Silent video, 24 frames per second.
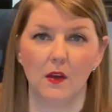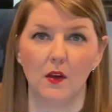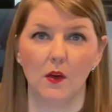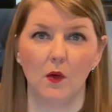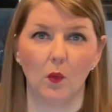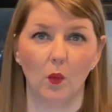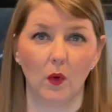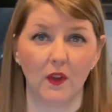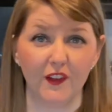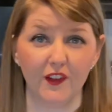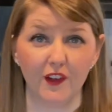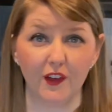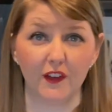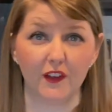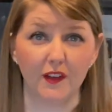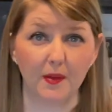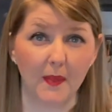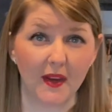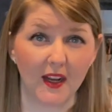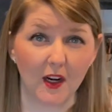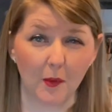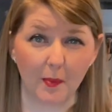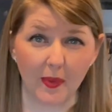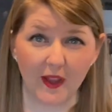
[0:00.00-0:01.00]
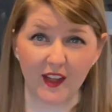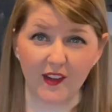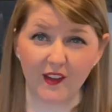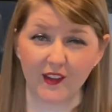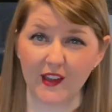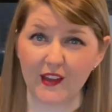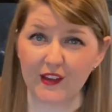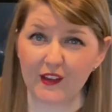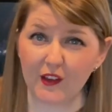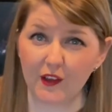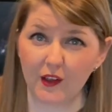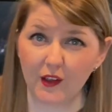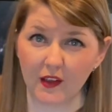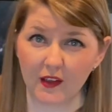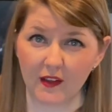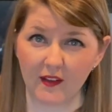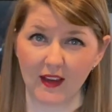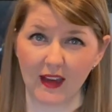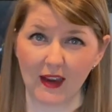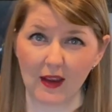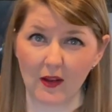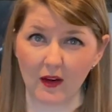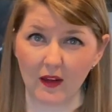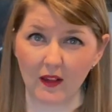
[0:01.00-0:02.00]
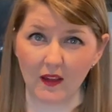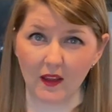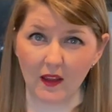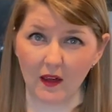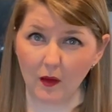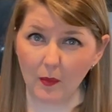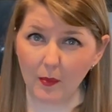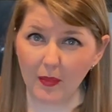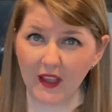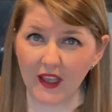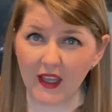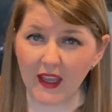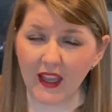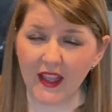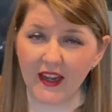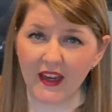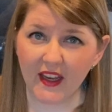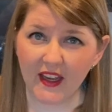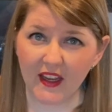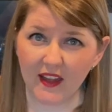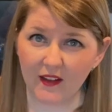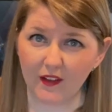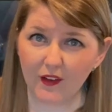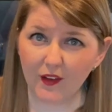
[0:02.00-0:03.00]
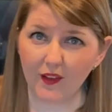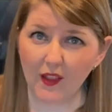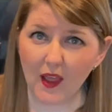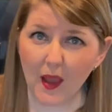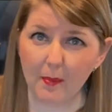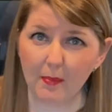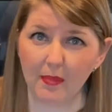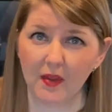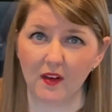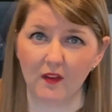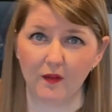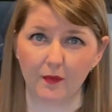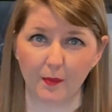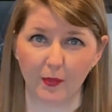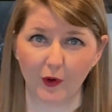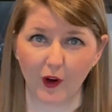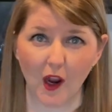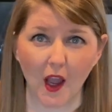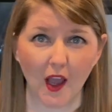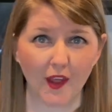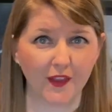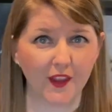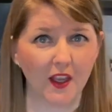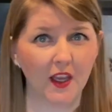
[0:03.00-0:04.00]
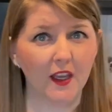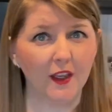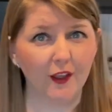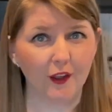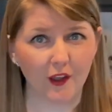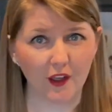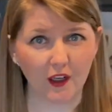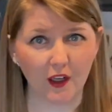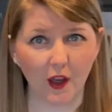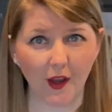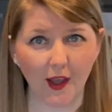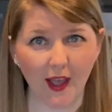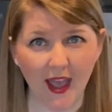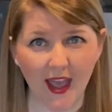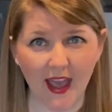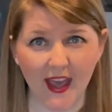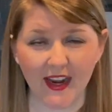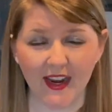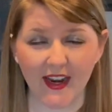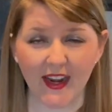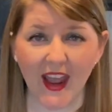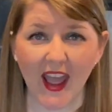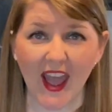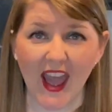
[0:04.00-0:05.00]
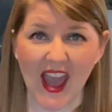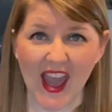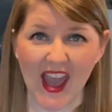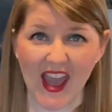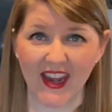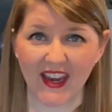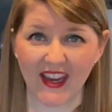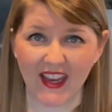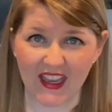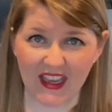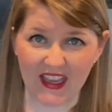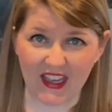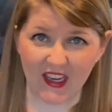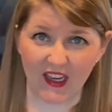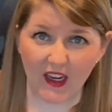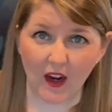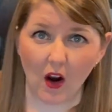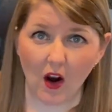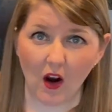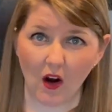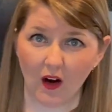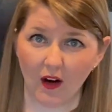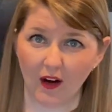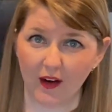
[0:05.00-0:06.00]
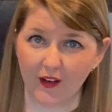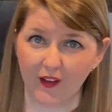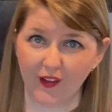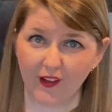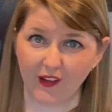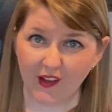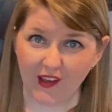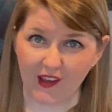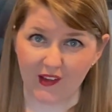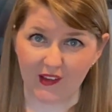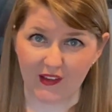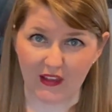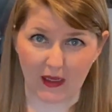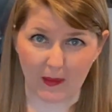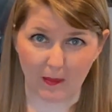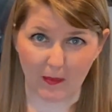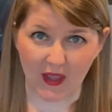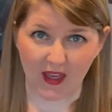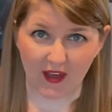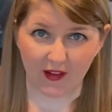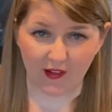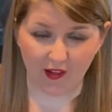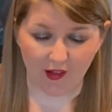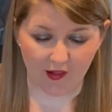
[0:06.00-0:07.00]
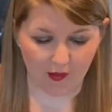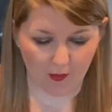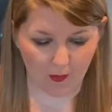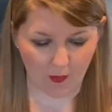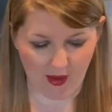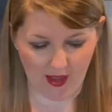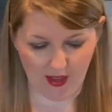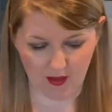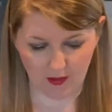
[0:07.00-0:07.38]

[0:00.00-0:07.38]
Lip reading: Once your tomato paste has cooked down a little bit and into that bit of broth, you can go ahead and add in our seasoning mix as well.